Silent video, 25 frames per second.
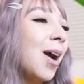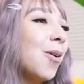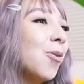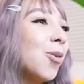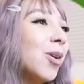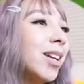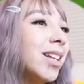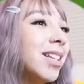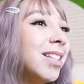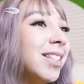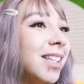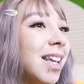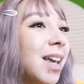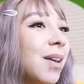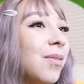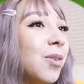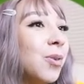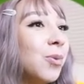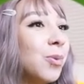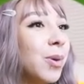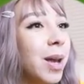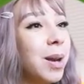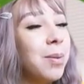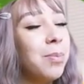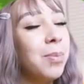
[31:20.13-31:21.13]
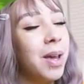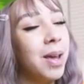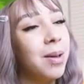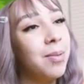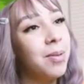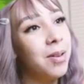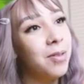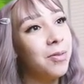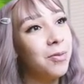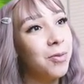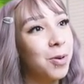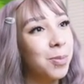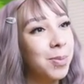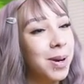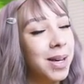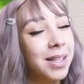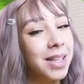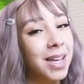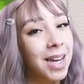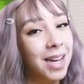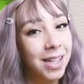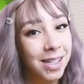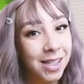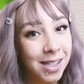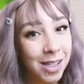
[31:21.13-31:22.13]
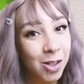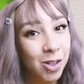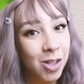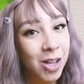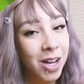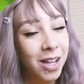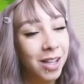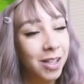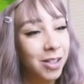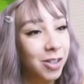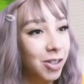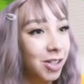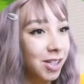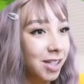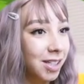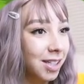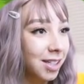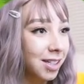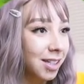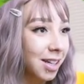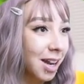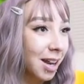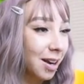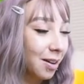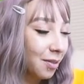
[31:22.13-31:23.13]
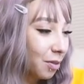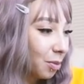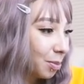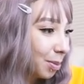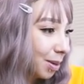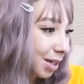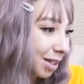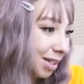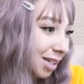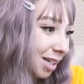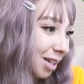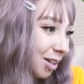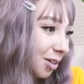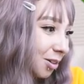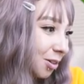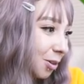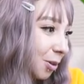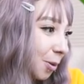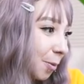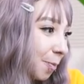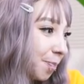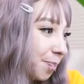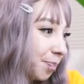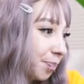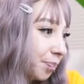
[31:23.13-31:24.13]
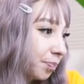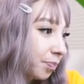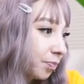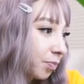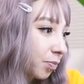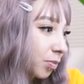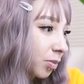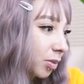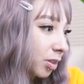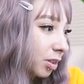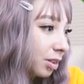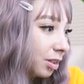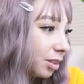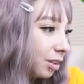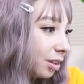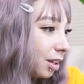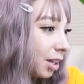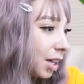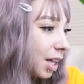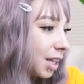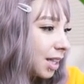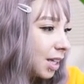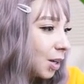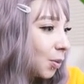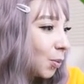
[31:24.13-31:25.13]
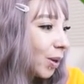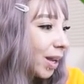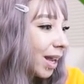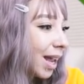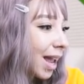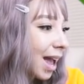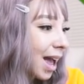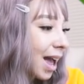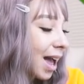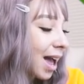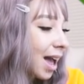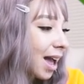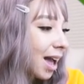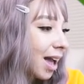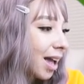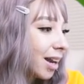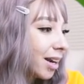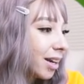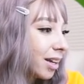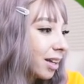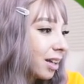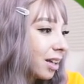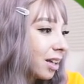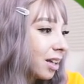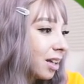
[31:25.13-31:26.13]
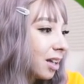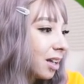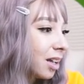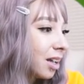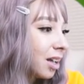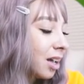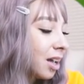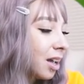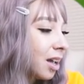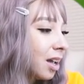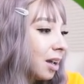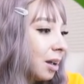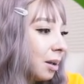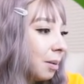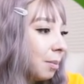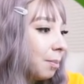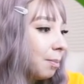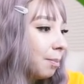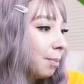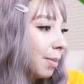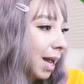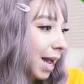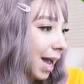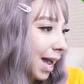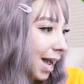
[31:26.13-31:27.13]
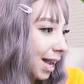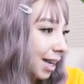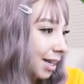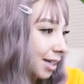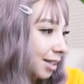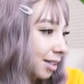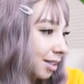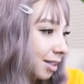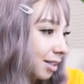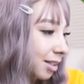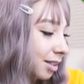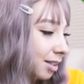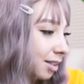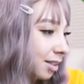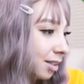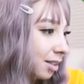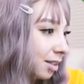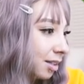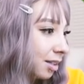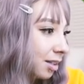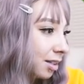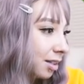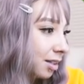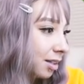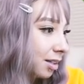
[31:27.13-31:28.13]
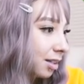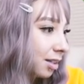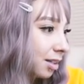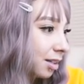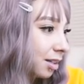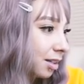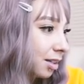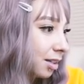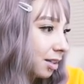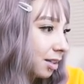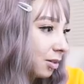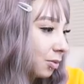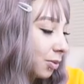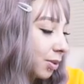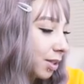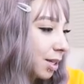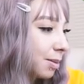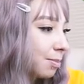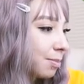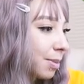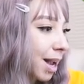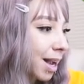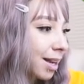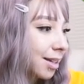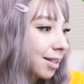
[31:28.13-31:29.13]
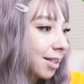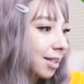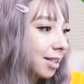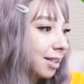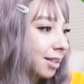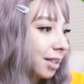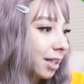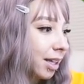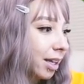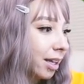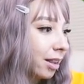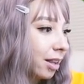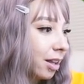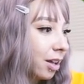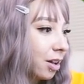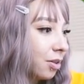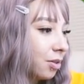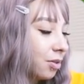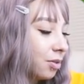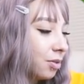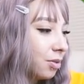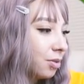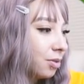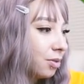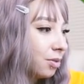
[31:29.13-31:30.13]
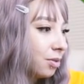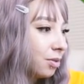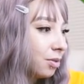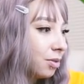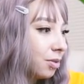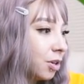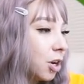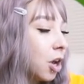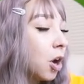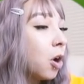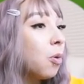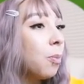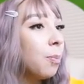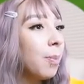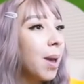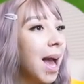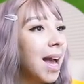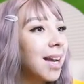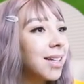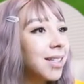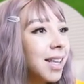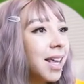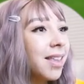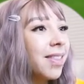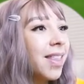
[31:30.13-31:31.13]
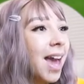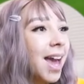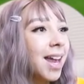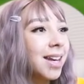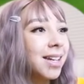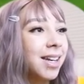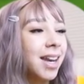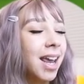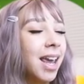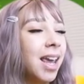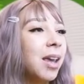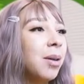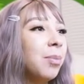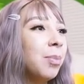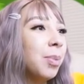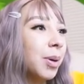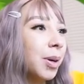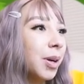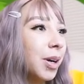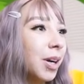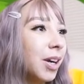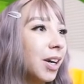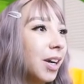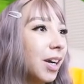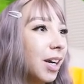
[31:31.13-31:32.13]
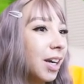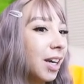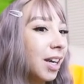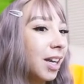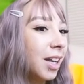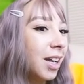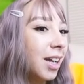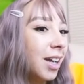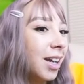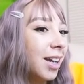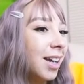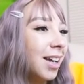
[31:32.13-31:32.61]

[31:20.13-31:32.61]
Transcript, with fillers: I want to save a Ren baby for my legacy challenge because it's kind of a big deal. And then we had Max. Was it Max and Lilo? No, Max and that neighbor.